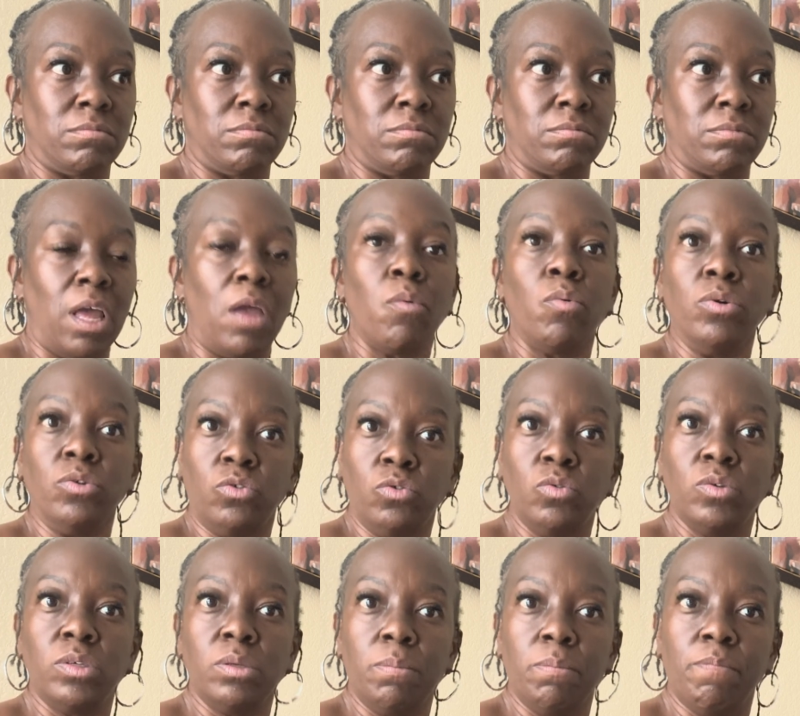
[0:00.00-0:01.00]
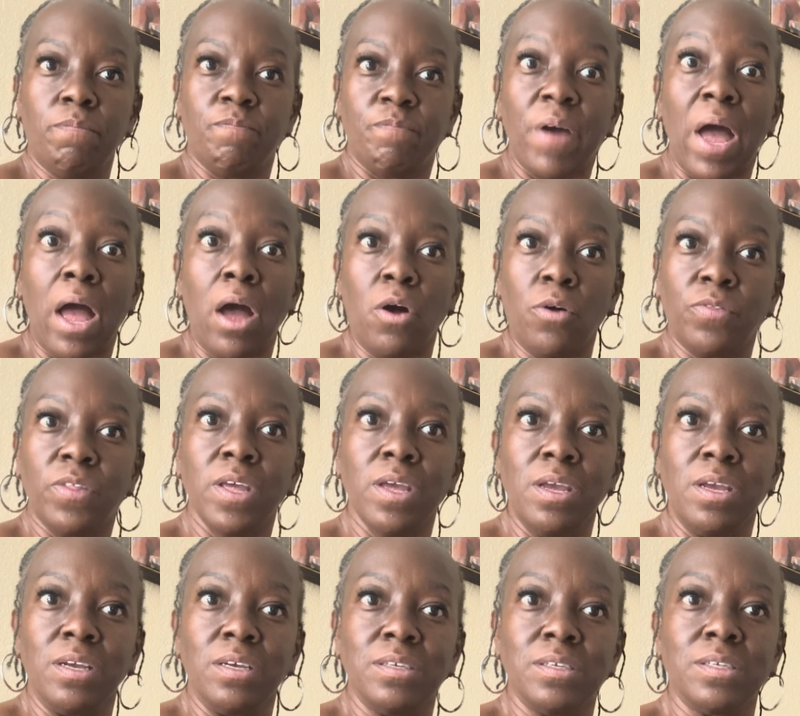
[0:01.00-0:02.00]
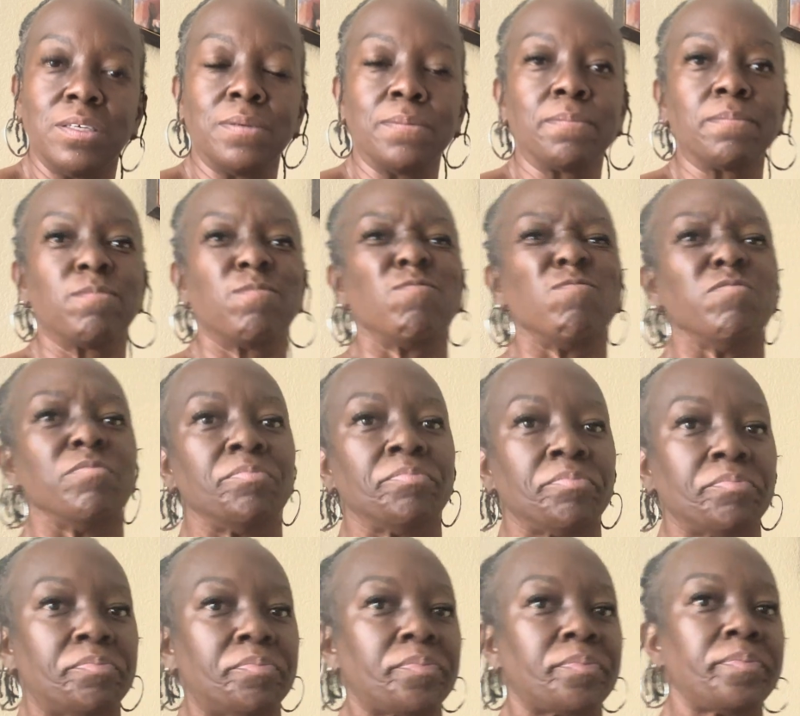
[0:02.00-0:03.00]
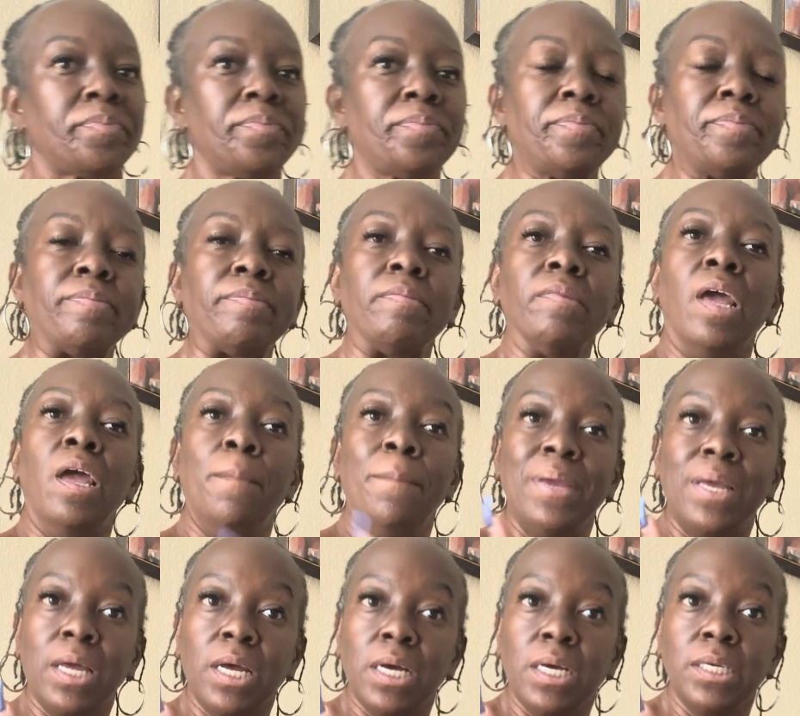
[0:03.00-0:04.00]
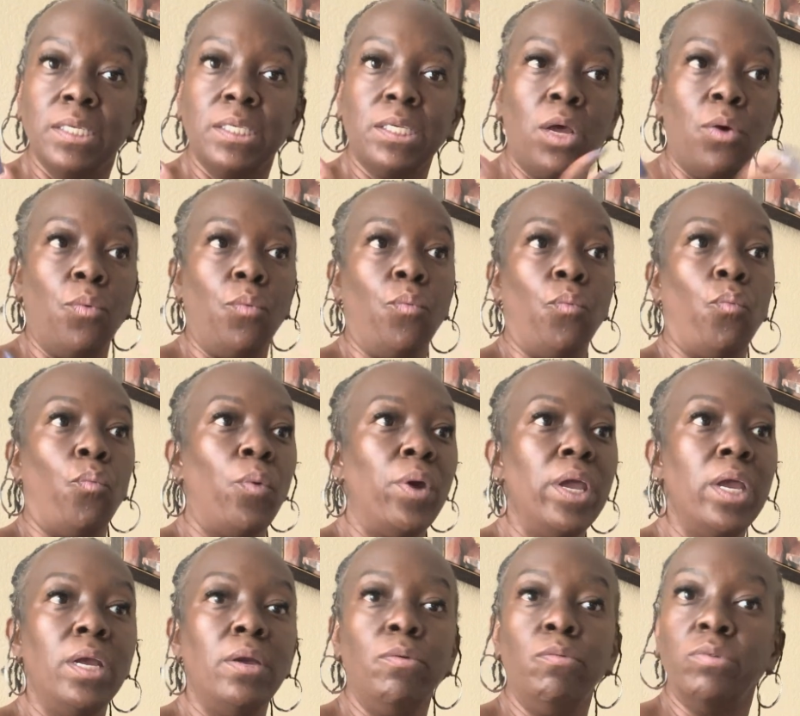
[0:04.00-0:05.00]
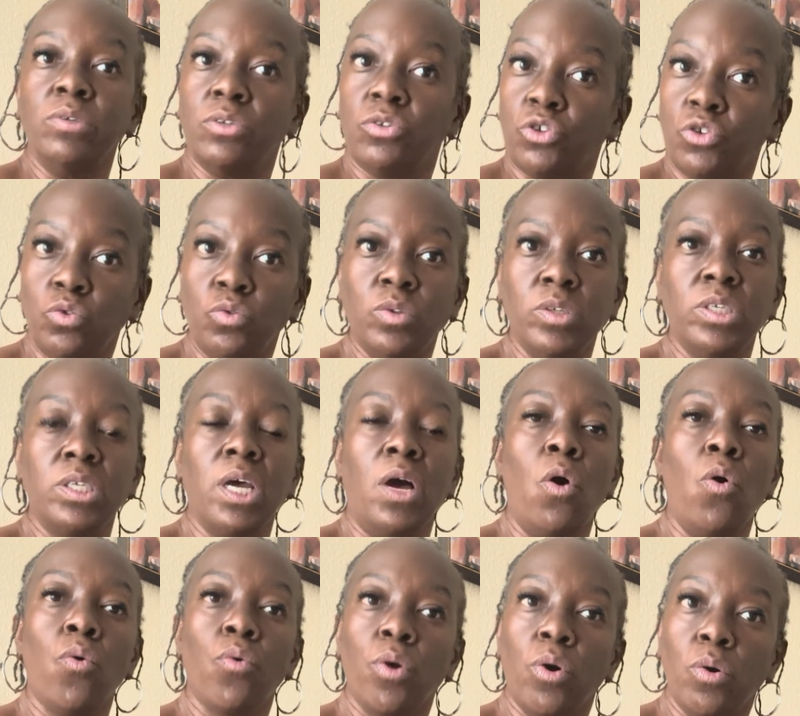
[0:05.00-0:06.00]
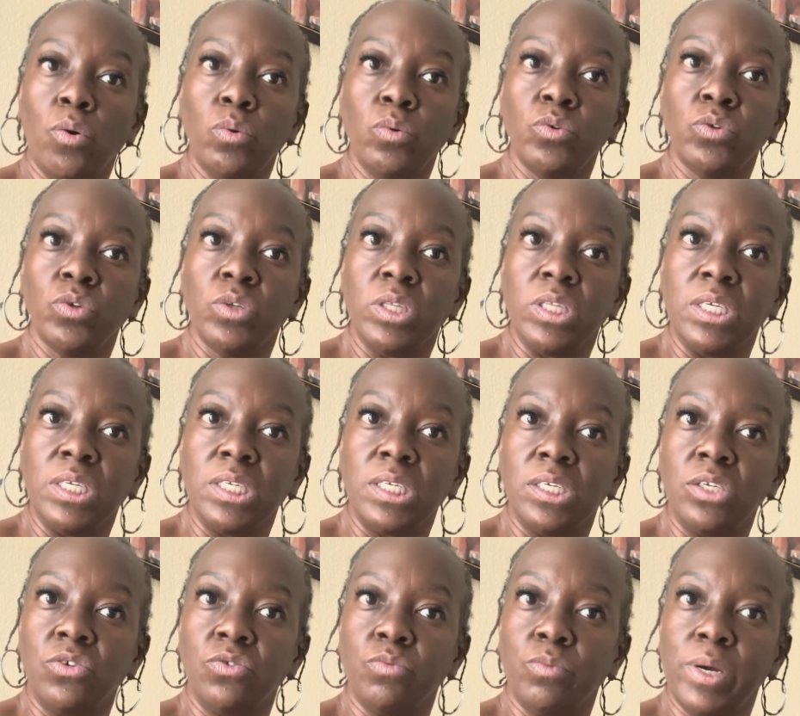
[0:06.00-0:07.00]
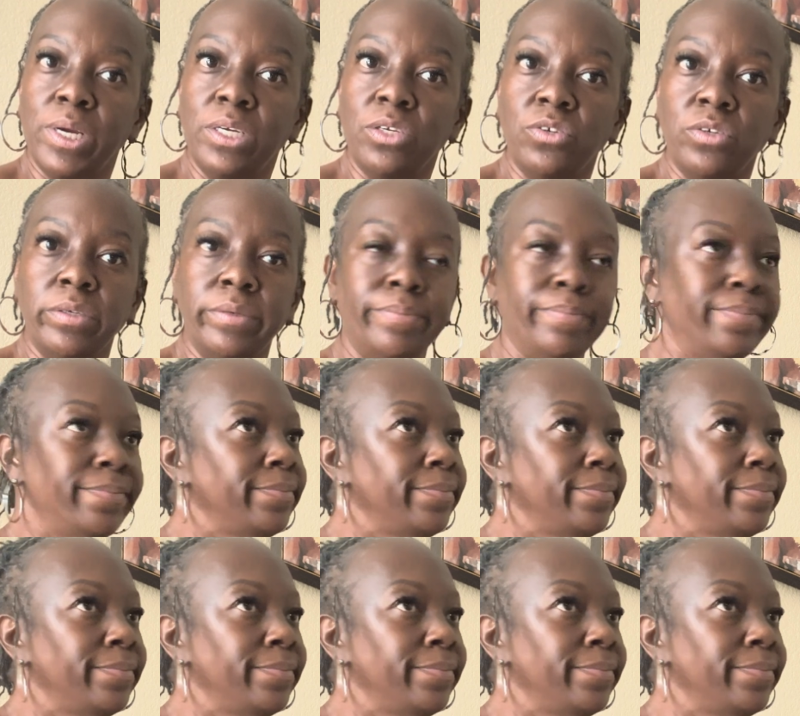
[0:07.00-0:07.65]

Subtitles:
will do some foul things. And because we was choosing to hold on to this situation,